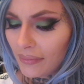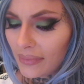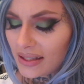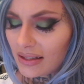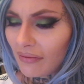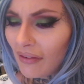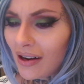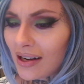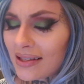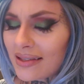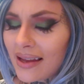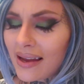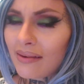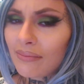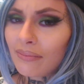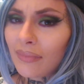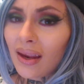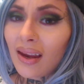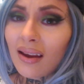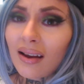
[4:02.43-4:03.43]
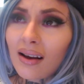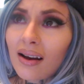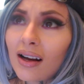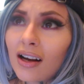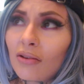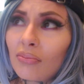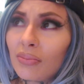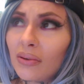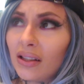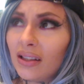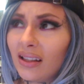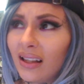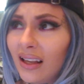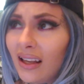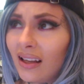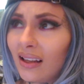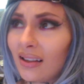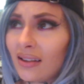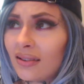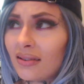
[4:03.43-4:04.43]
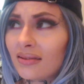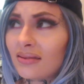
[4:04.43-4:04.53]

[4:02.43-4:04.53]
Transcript: As far as like makeup and like